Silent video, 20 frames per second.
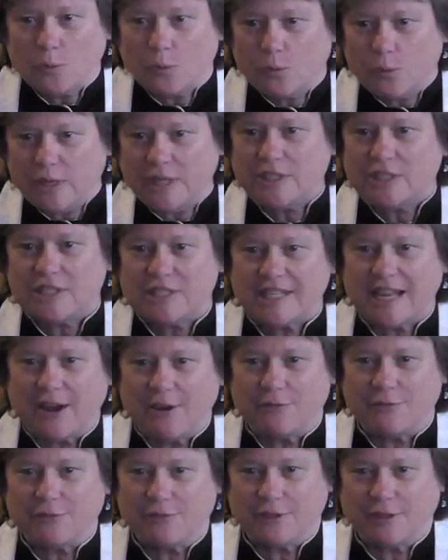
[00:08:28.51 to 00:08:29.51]
reaches
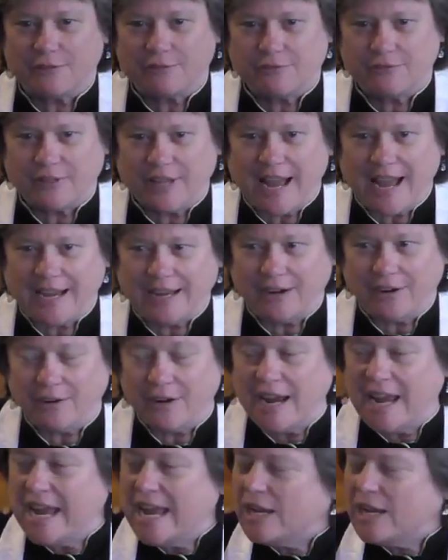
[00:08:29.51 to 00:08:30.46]
out for the flyer.